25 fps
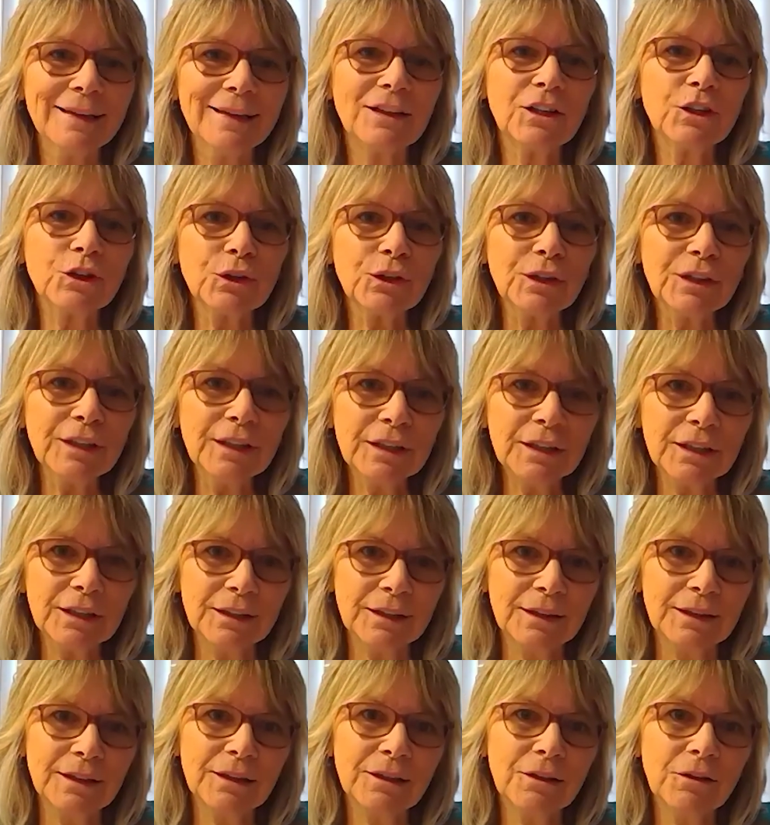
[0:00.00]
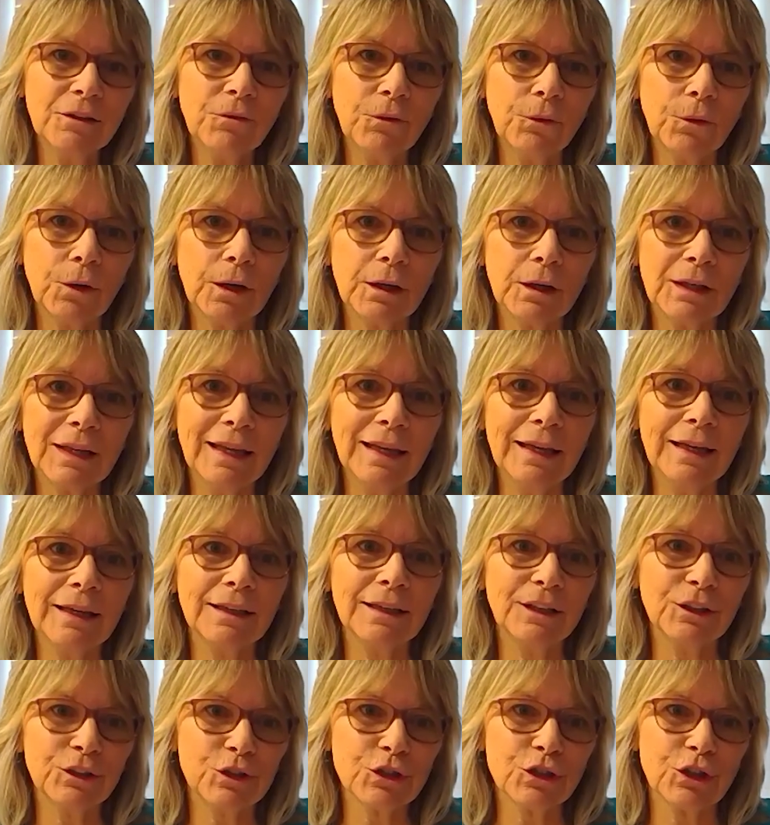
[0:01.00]
a lid for a
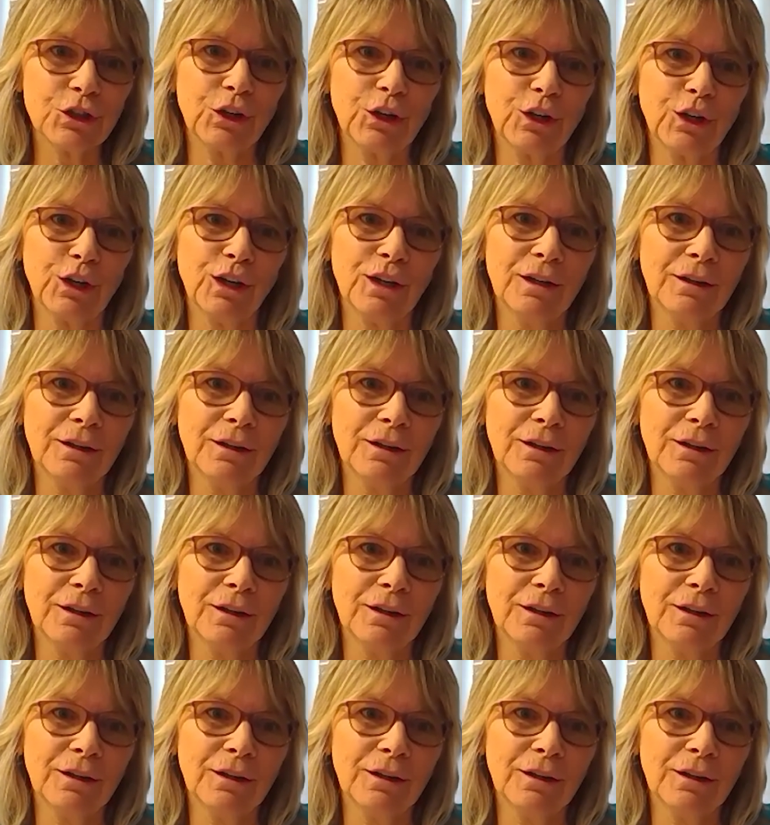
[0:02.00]
canning jar.